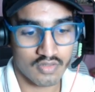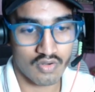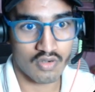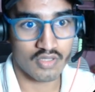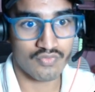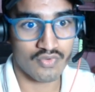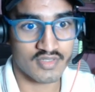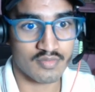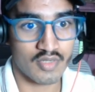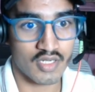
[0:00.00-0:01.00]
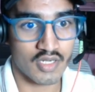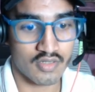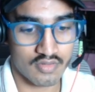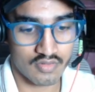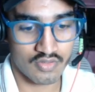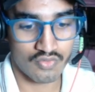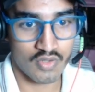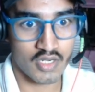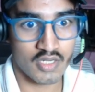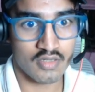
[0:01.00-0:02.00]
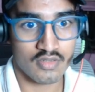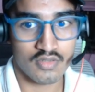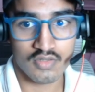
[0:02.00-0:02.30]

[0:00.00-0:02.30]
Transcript: not the first bucket URI.